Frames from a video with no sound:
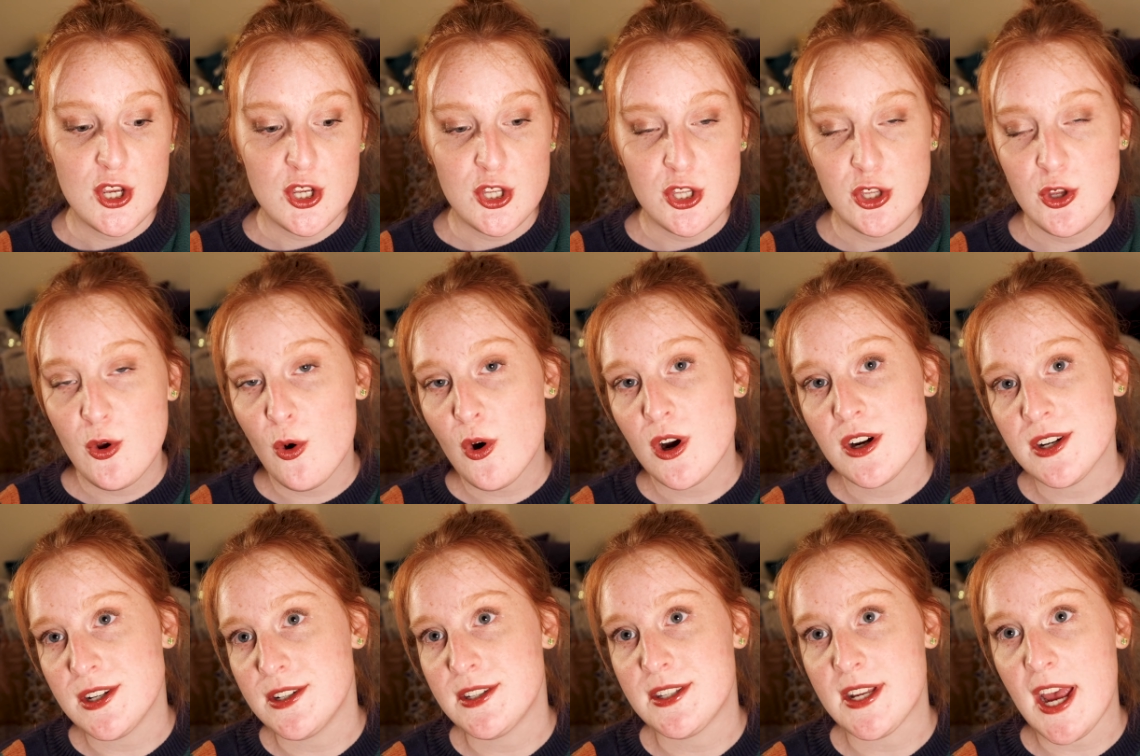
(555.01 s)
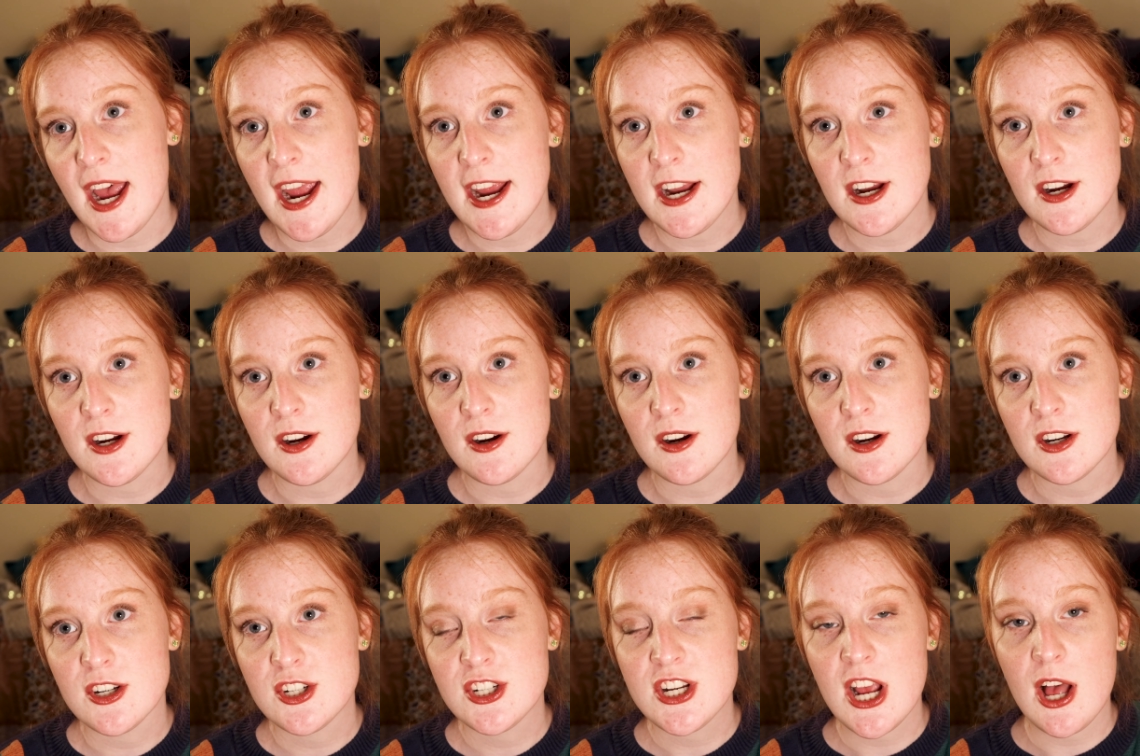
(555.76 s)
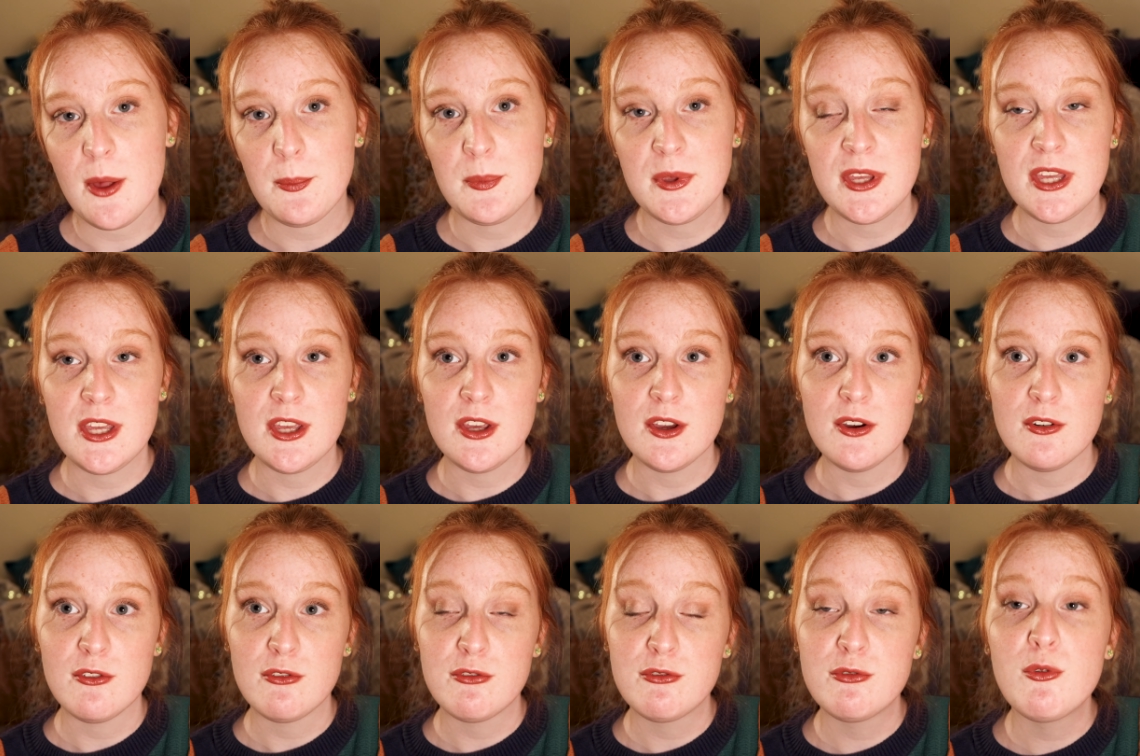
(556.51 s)
your desire shall be
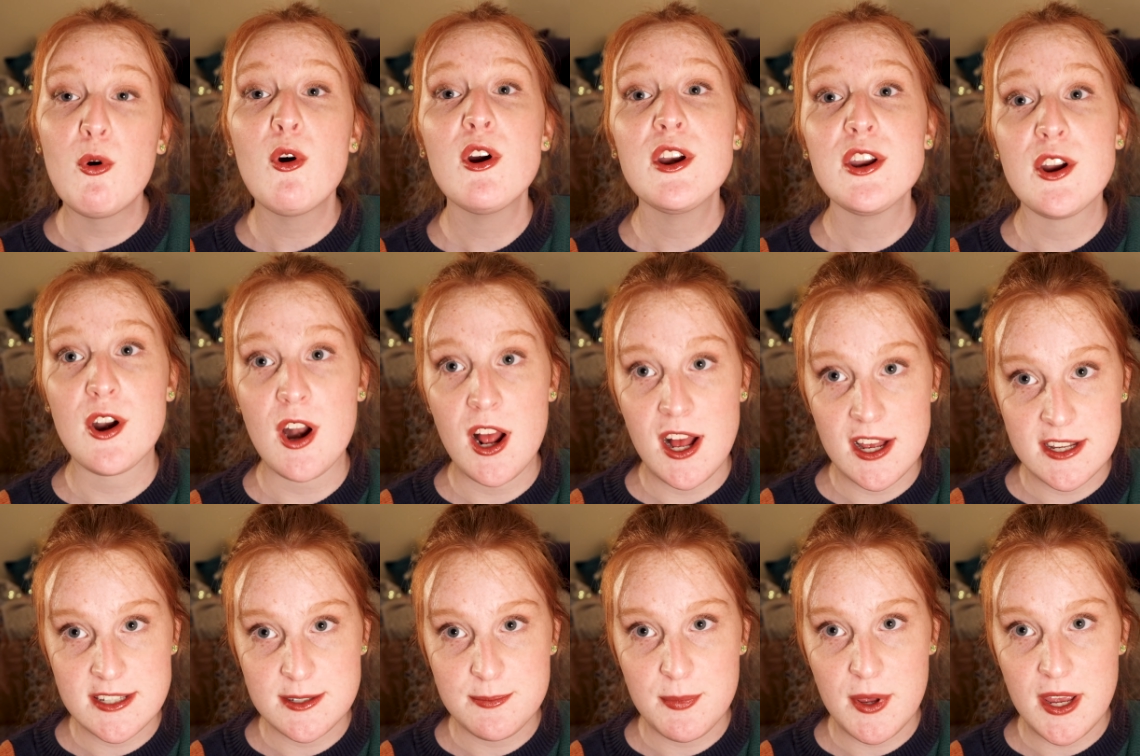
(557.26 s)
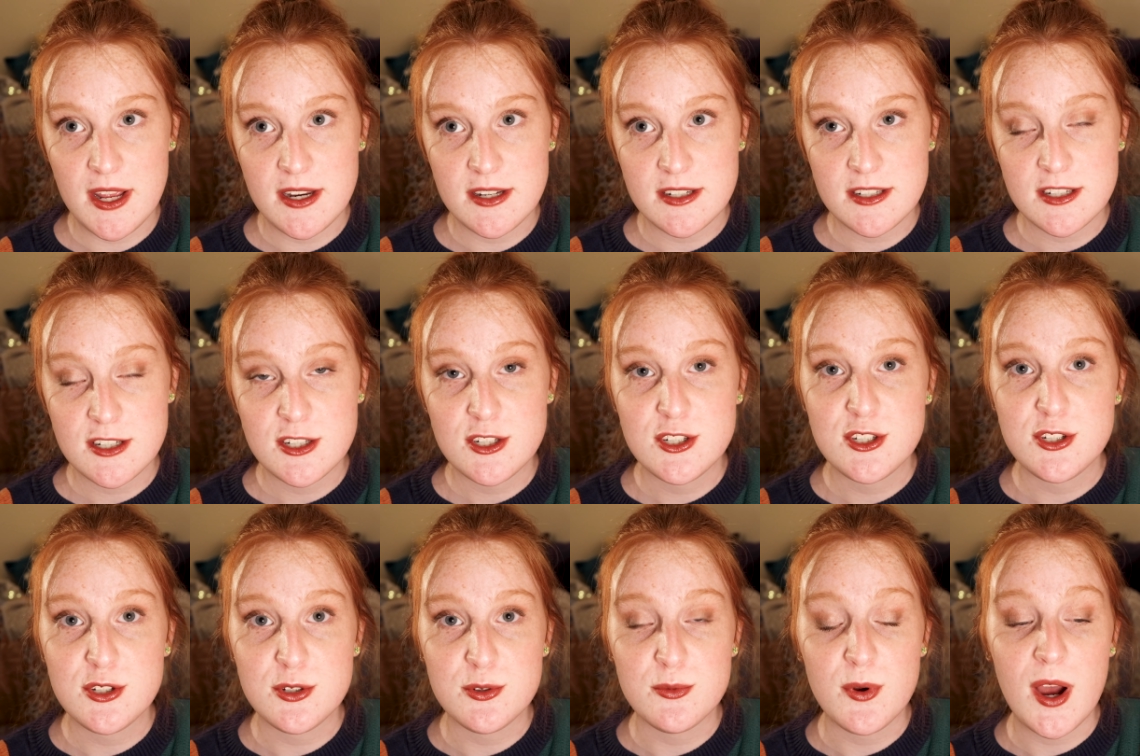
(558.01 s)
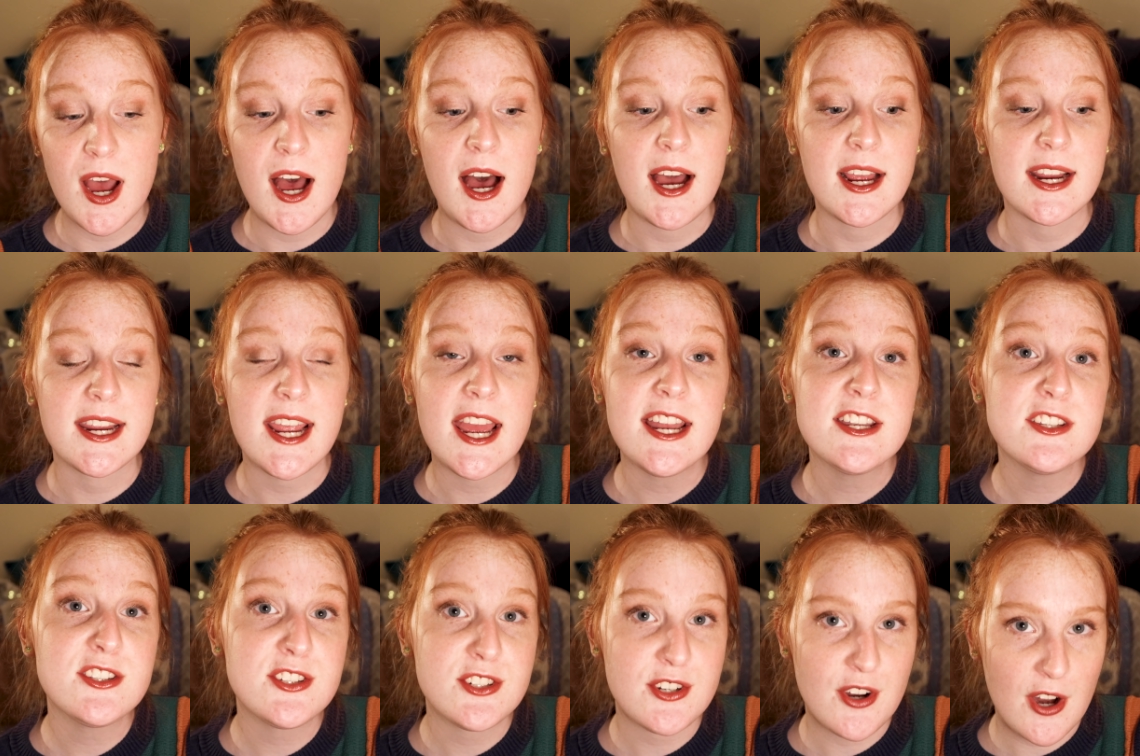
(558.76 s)
for your husband to
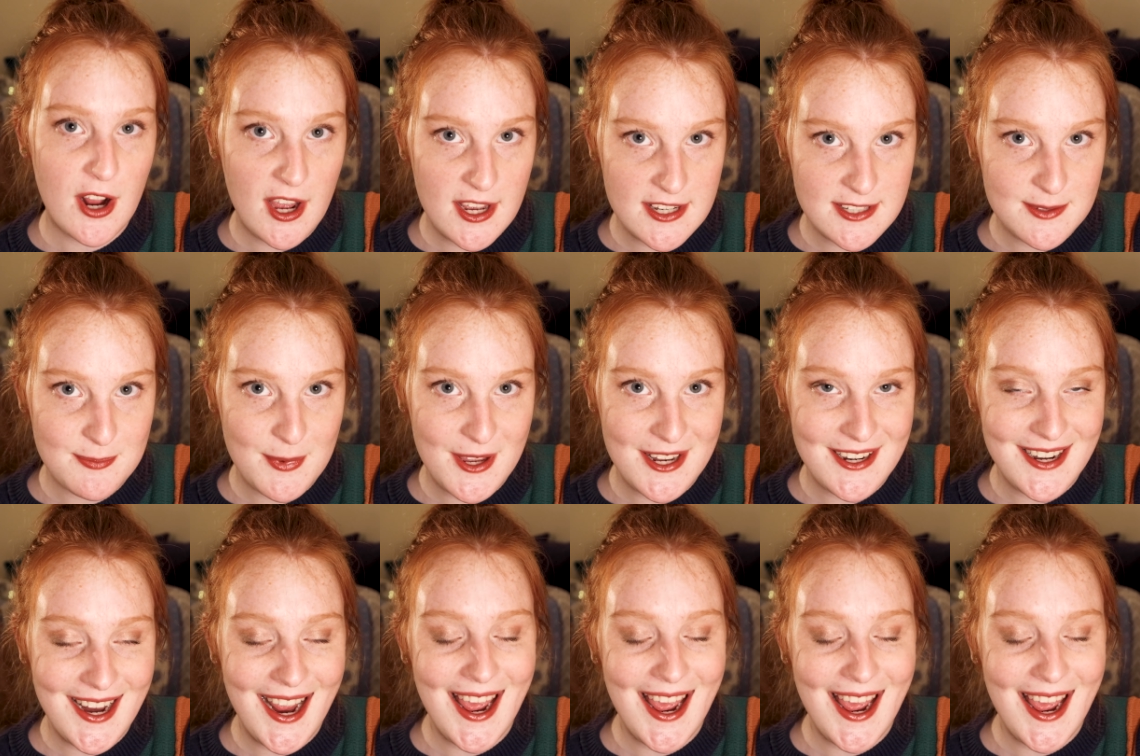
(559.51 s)
against your husband.